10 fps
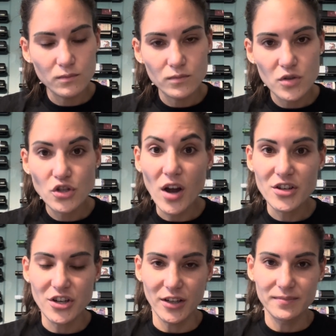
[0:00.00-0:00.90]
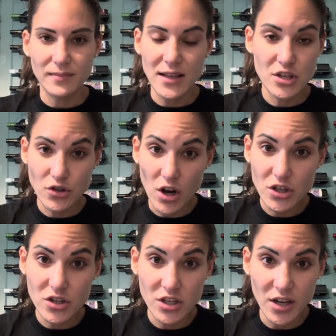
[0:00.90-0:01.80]
structure. And
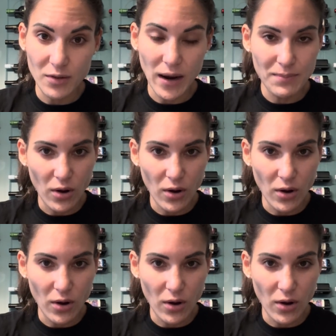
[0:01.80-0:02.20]
structure's good, right?